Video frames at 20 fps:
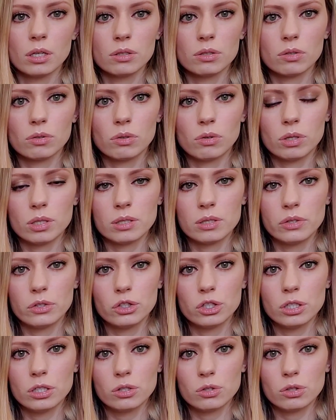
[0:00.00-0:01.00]
So notice the
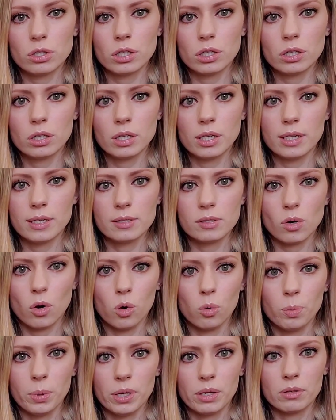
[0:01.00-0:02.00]
G string is
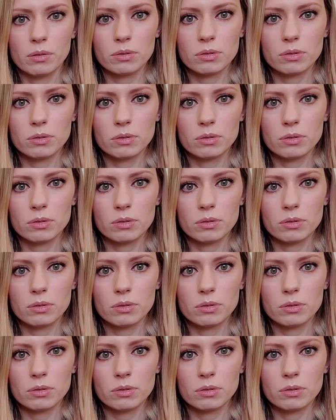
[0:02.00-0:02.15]
open.